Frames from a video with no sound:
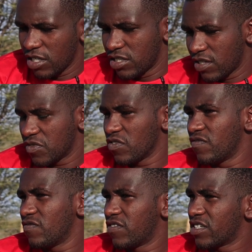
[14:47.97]
in terms
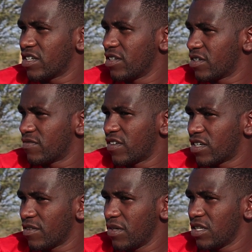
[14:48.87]
of
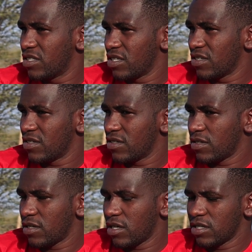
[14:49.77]
vulnerability,
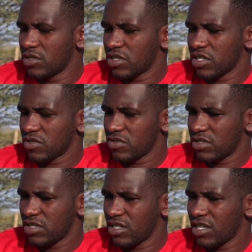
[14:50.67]
mm-hmm. and you can
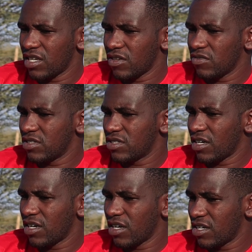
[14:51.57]
consider now it's
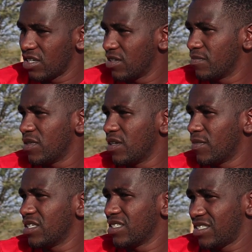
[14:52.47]
a, an
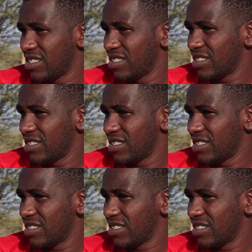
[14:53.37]
emergency,